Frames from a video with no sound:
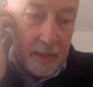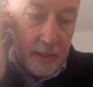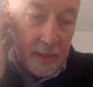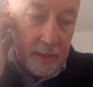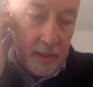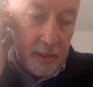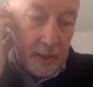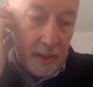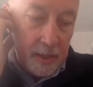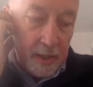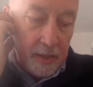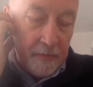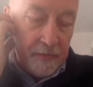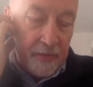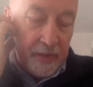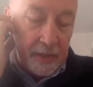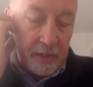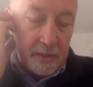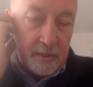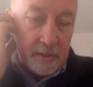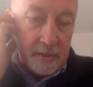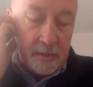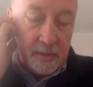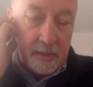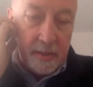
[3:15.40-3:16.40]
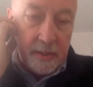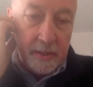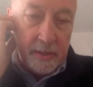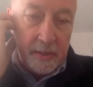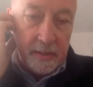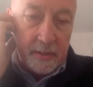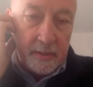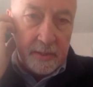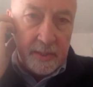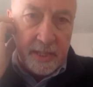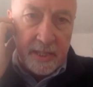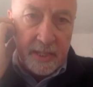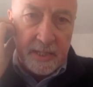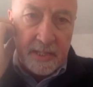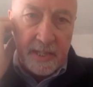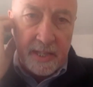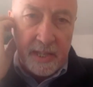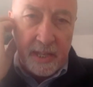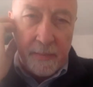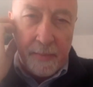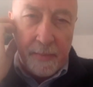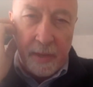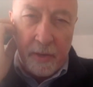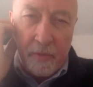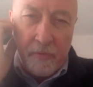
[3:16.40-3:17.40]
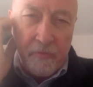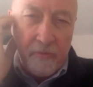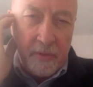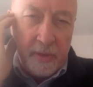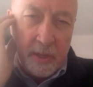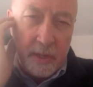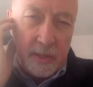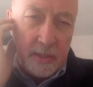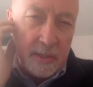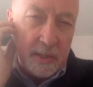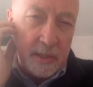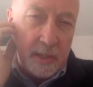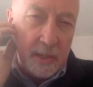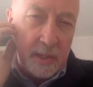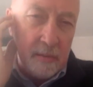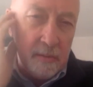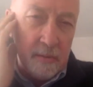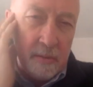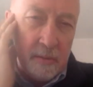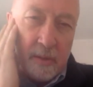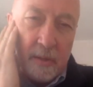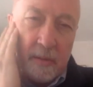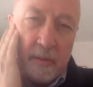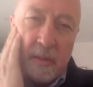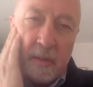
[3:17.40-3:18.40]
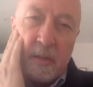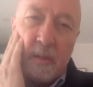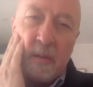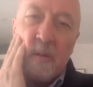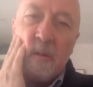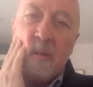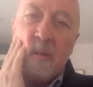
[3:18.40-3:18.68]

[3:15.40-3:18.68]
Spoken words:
event in DC about 3 years ago, I think.